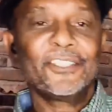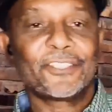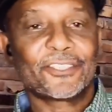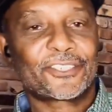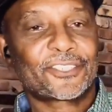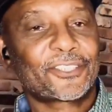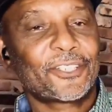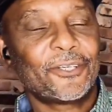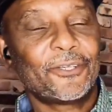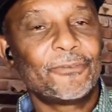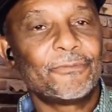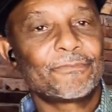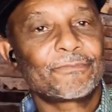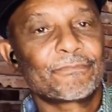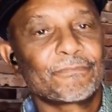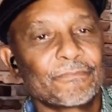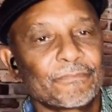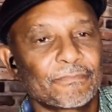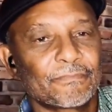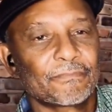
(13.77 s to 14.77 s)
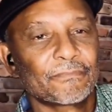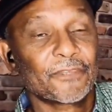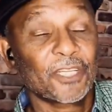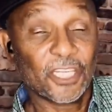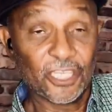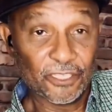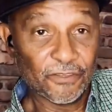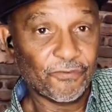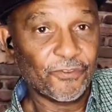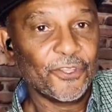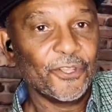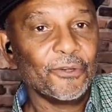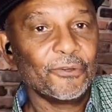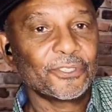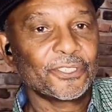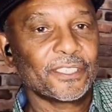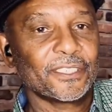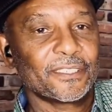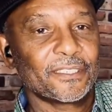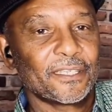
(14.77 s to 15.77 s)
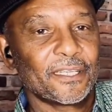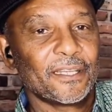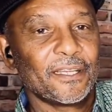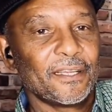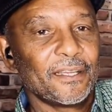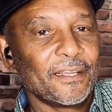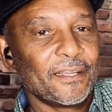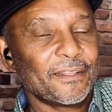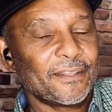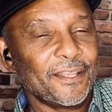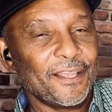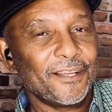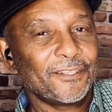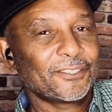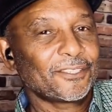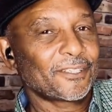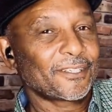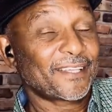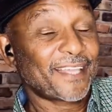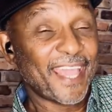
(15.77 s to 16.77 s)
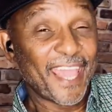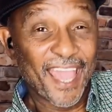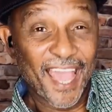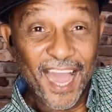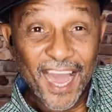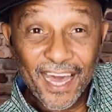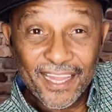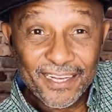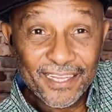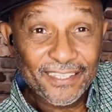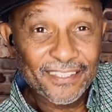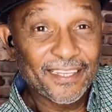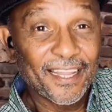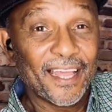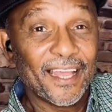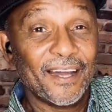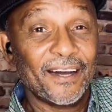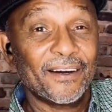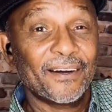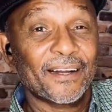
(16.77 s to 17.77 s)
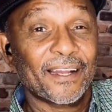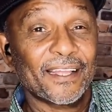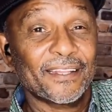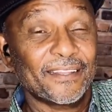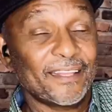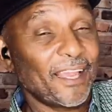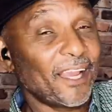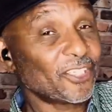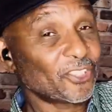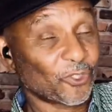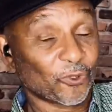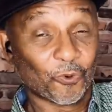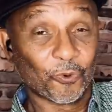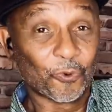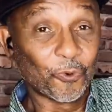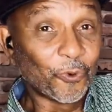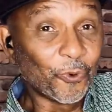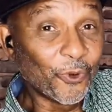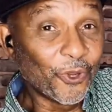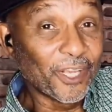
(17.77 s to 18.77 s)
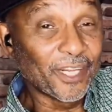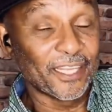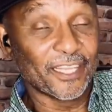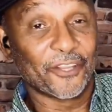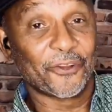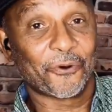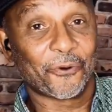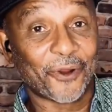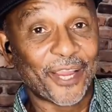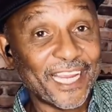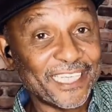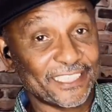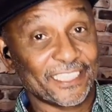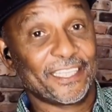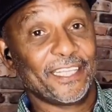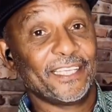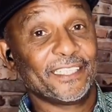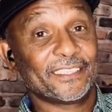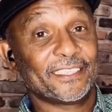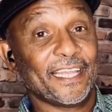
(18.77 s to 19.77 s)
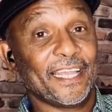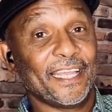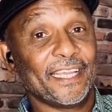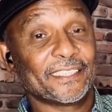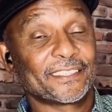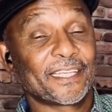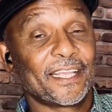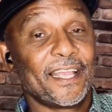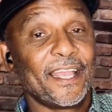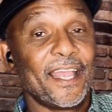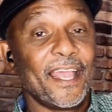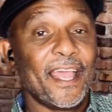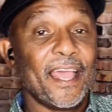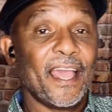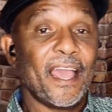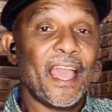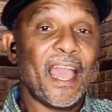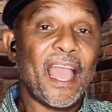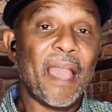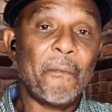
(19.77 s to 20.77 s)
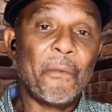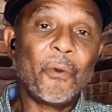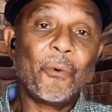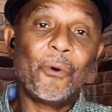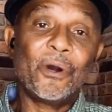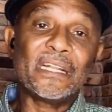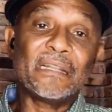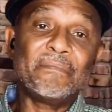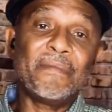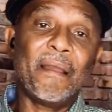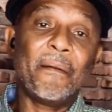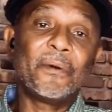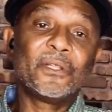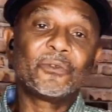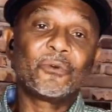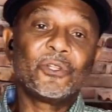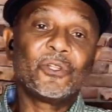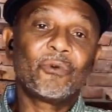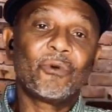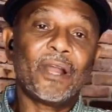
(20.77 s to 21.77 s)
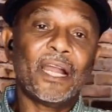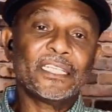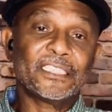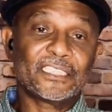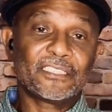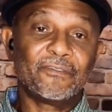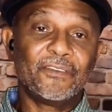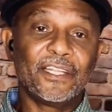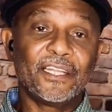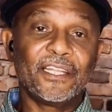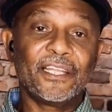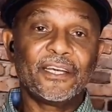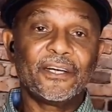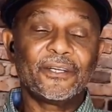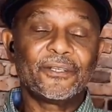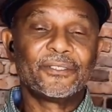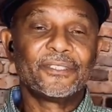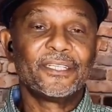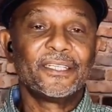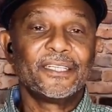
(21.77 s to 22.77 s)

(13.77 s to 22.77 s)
so confusing. Things are chaotic now, and things are really crazy these days. And we want to be able to, when you watch this video,